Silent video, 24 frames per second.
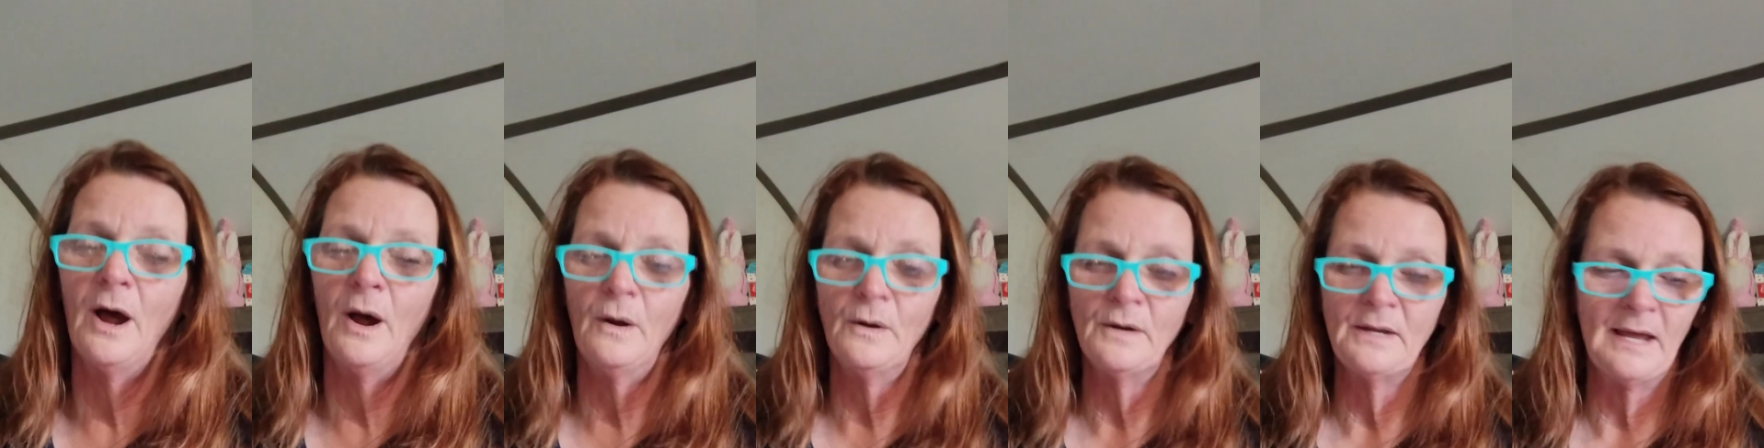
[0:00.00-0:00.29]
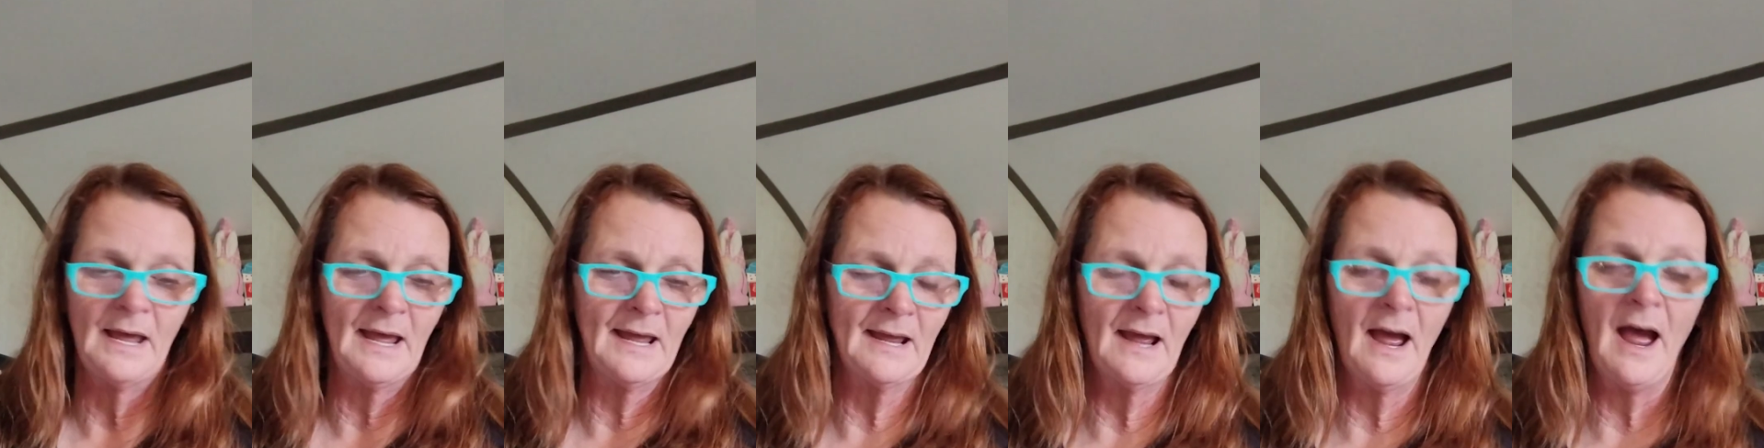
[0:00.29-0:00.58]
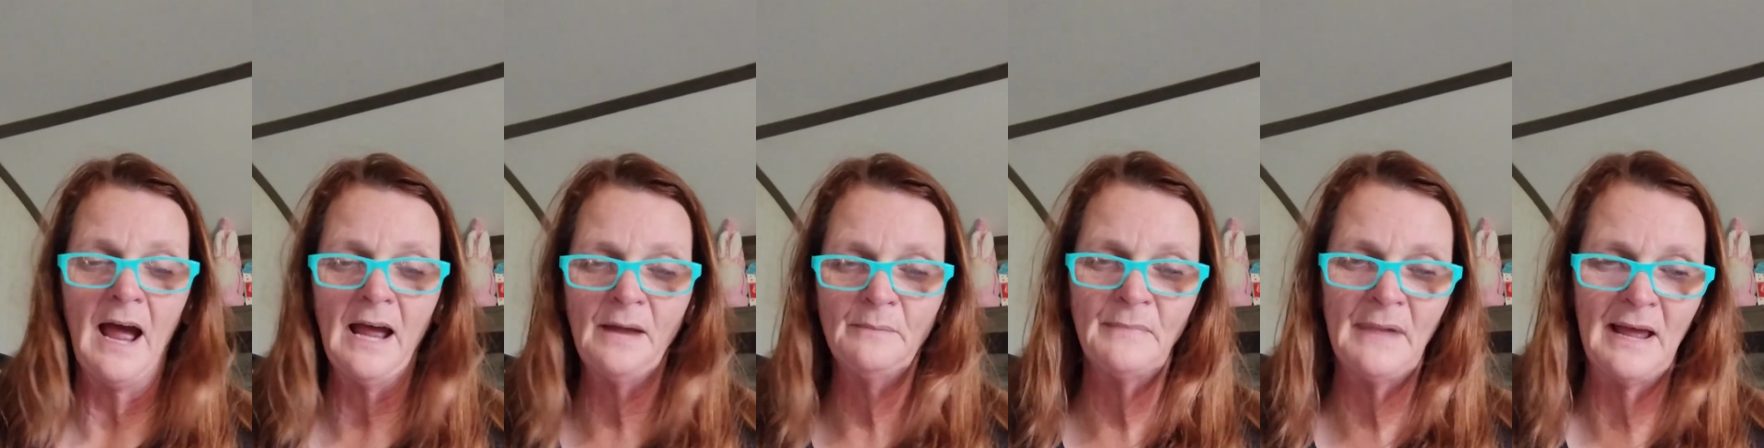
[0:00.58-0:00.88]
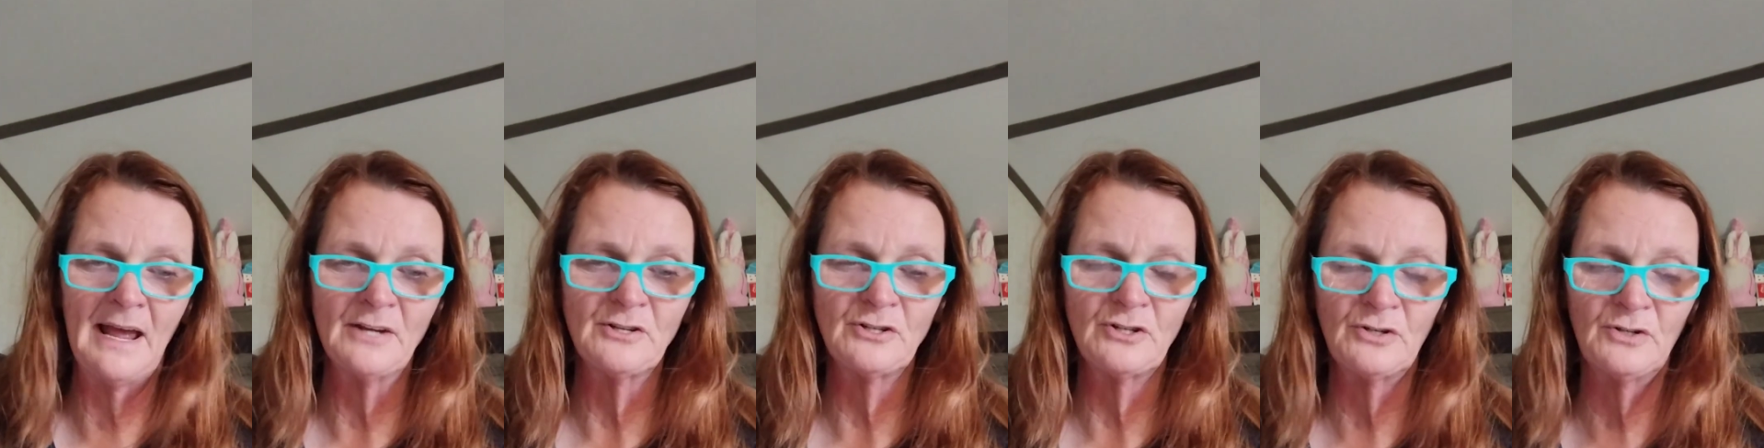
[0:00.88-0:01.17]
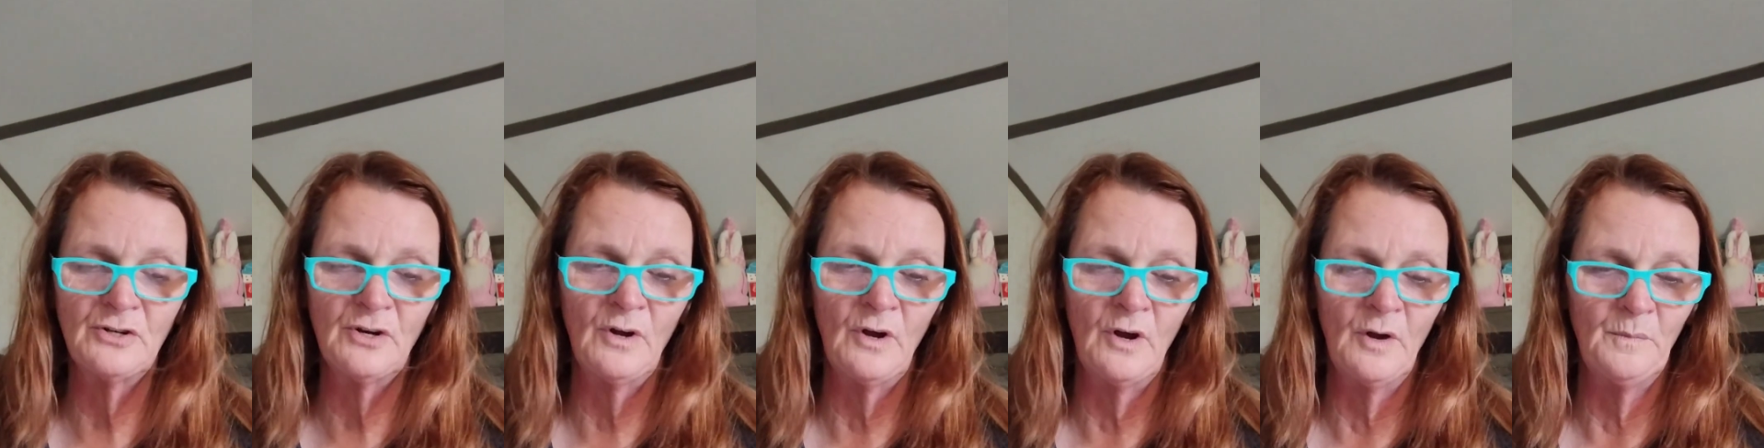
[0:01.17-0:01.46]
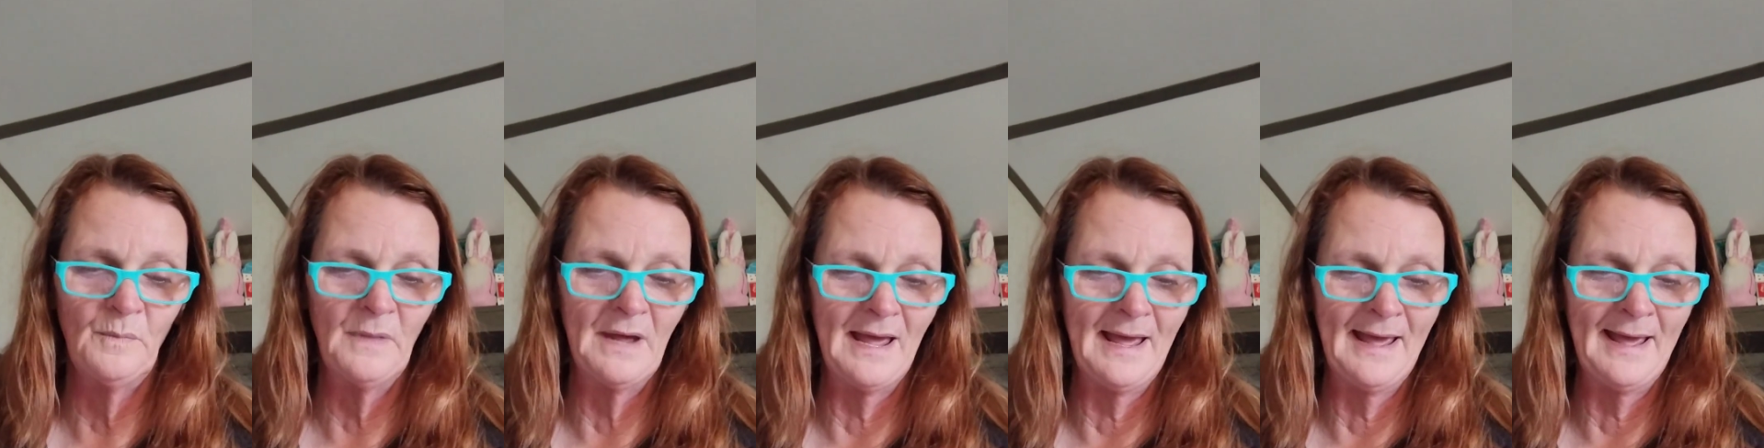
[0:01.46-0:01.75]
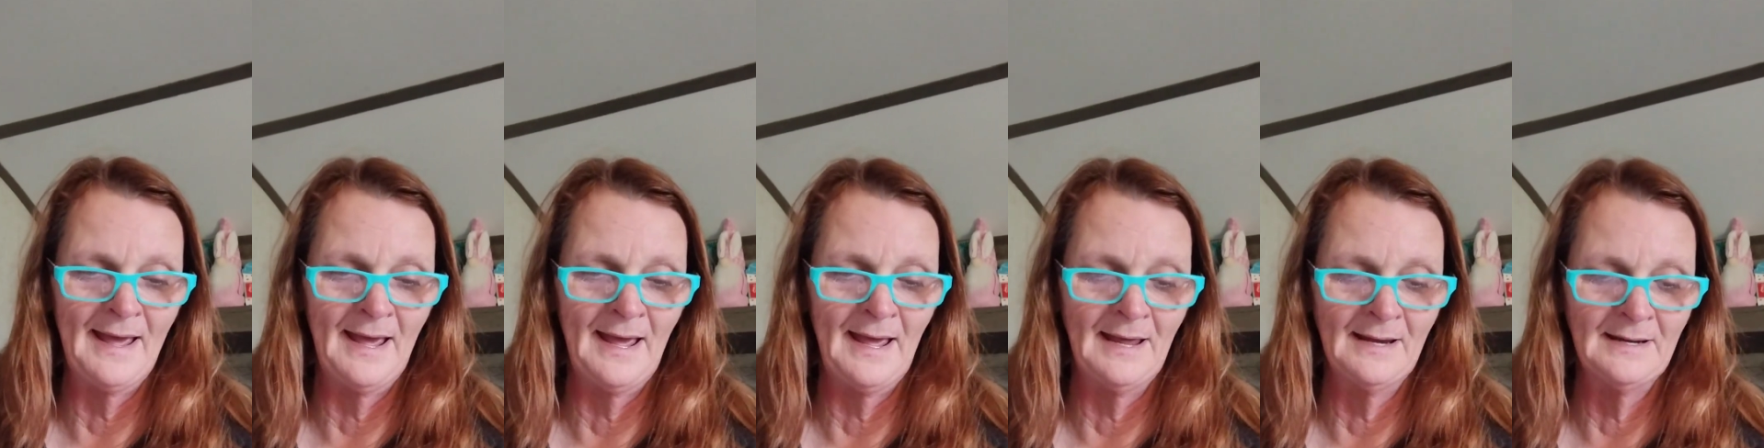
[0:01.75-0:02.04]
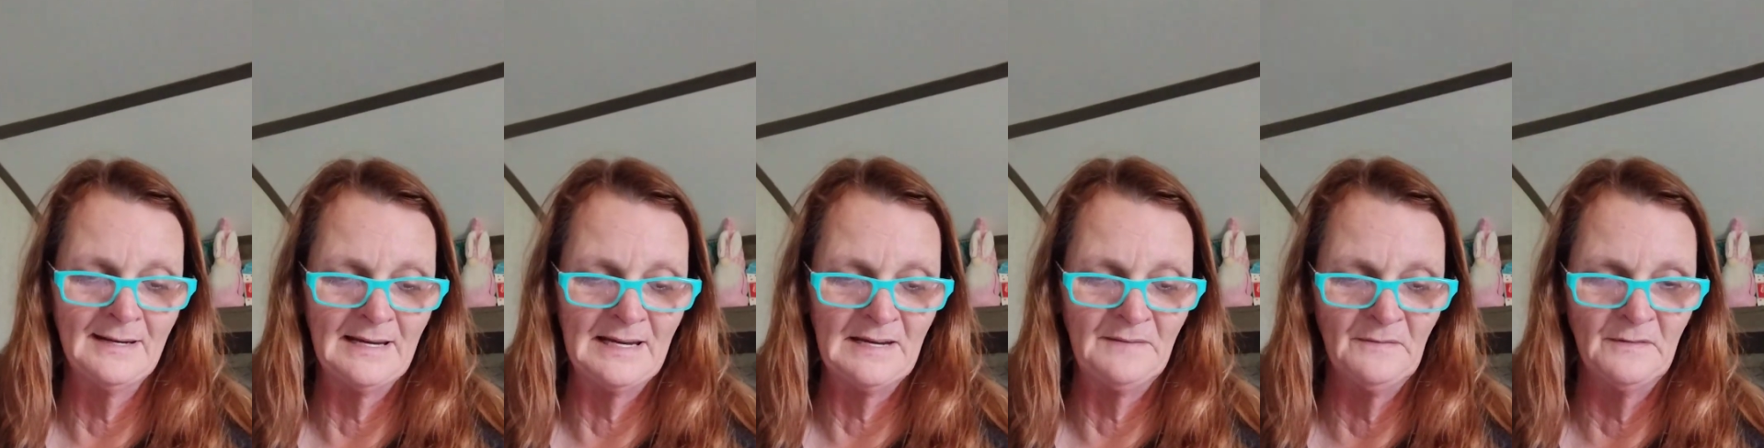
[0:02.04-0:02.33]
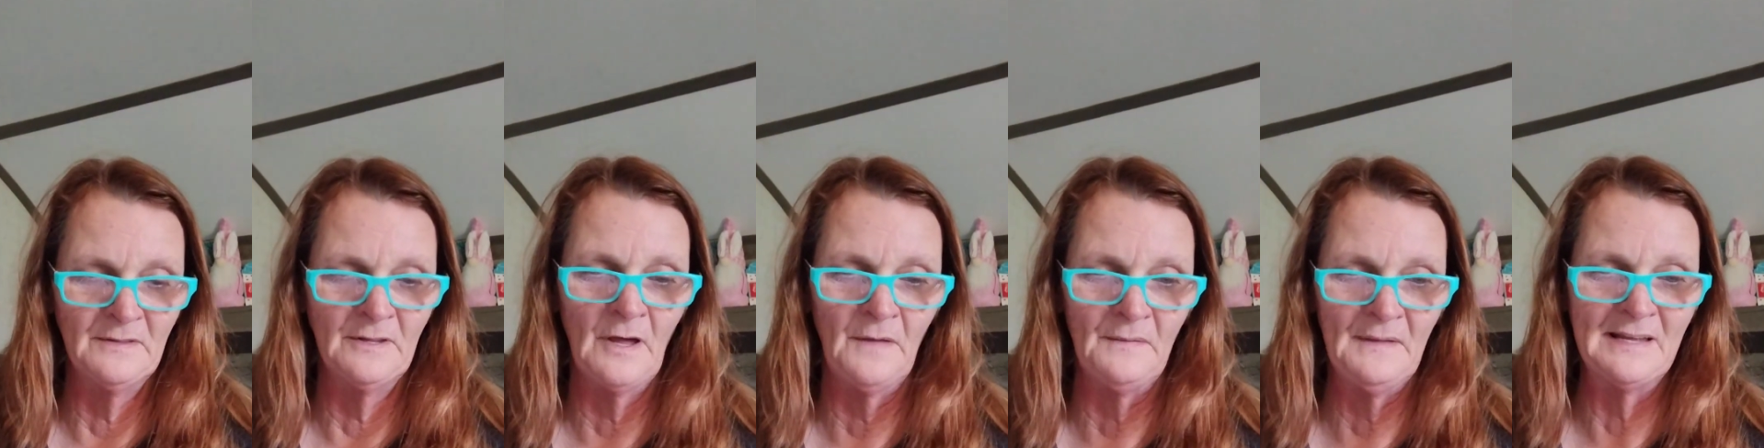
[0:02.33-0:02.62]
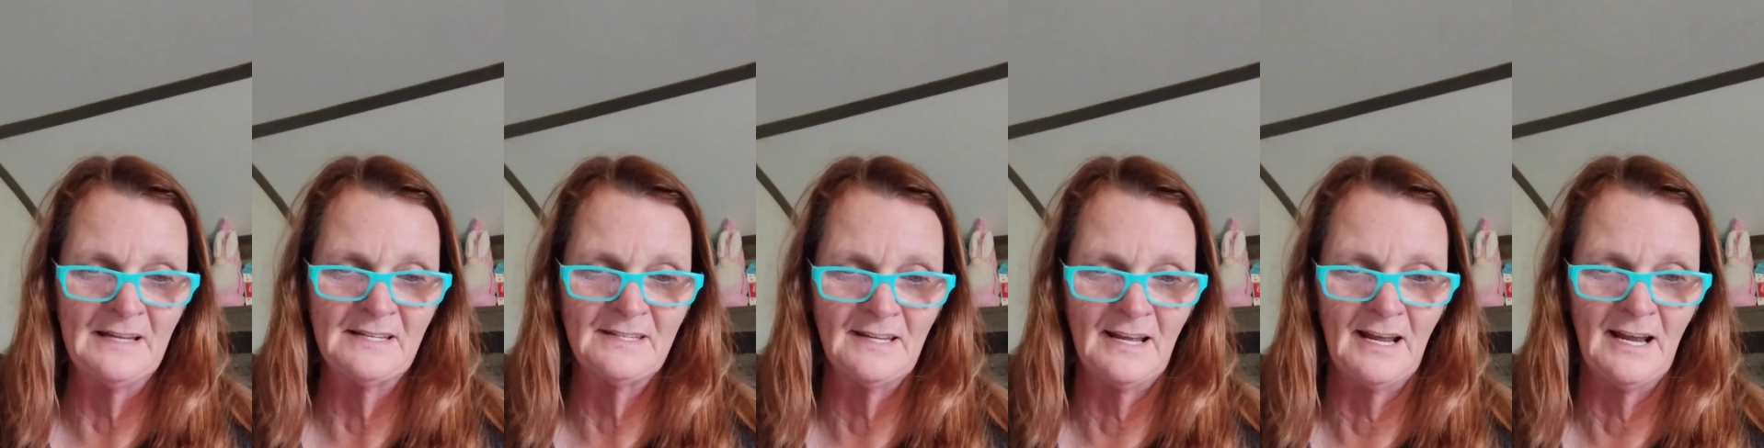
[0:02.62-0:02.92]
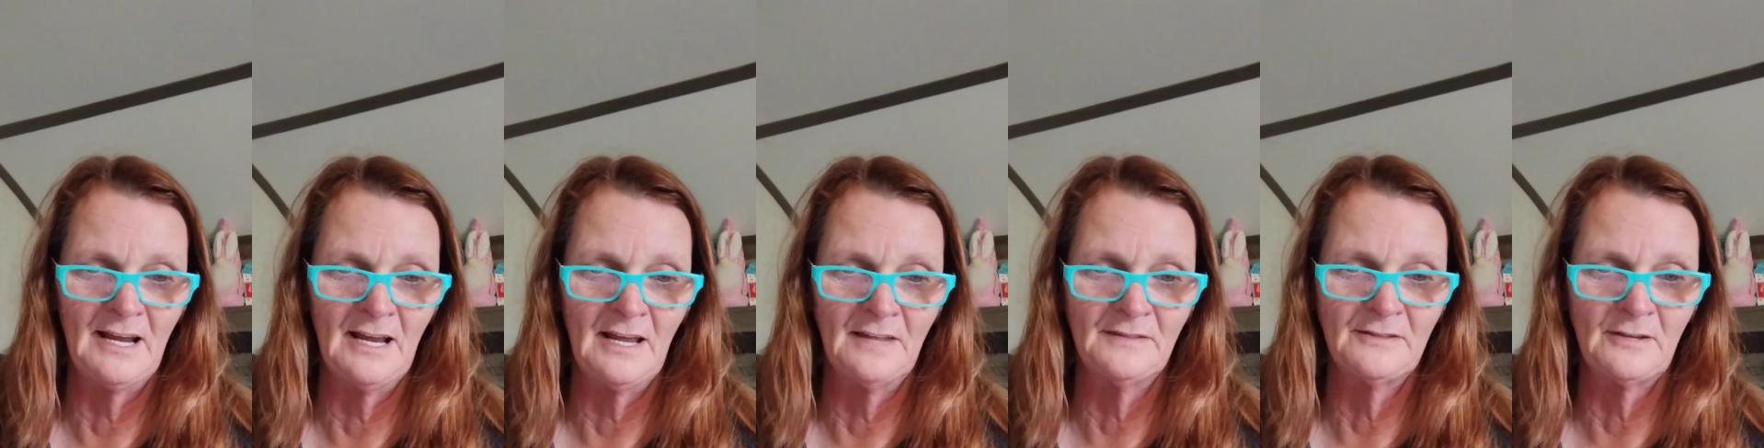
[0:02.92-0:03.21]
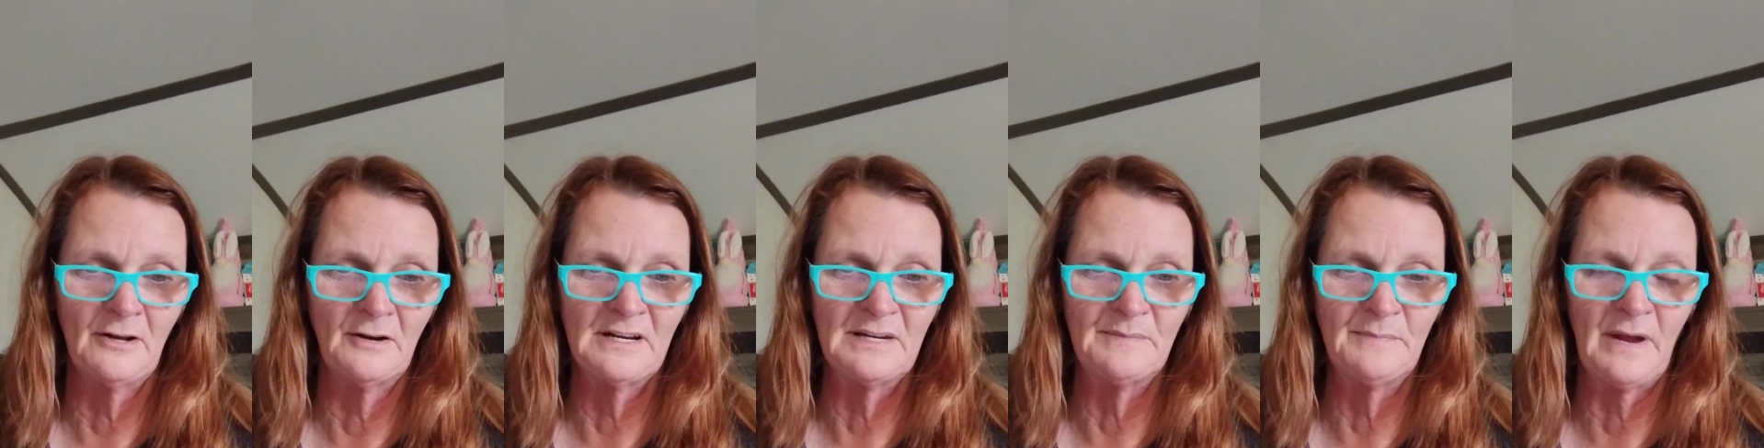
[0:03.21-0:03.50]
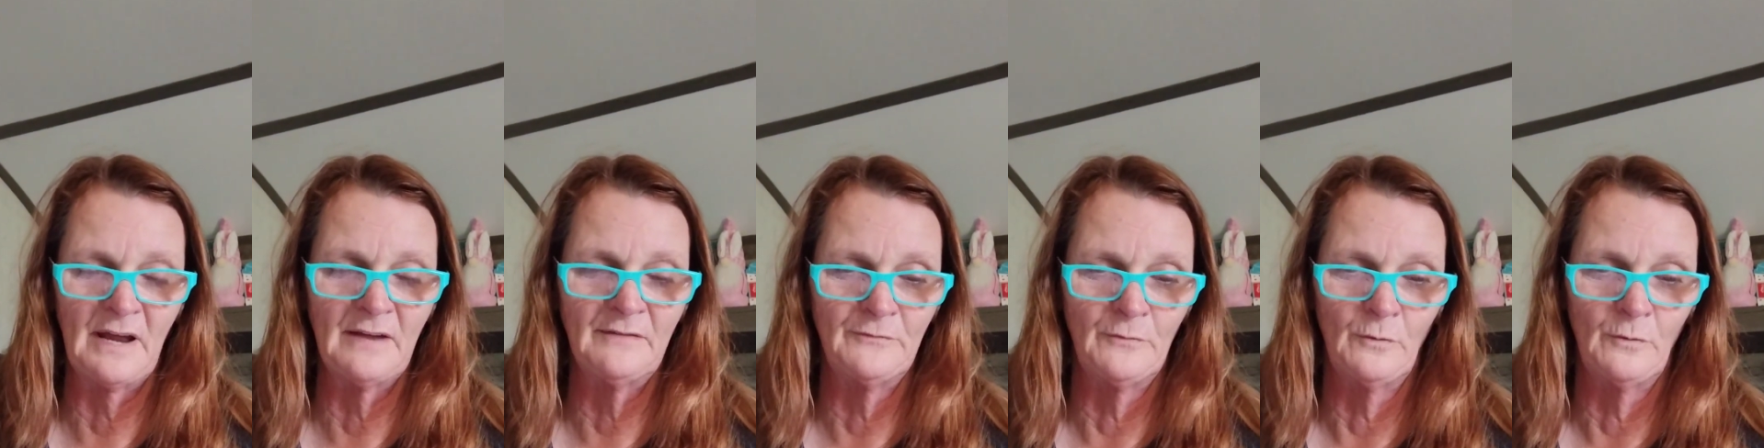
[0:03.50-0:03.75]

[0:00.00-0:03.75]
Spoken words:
Okay, I measured them, and even though they say a 30 by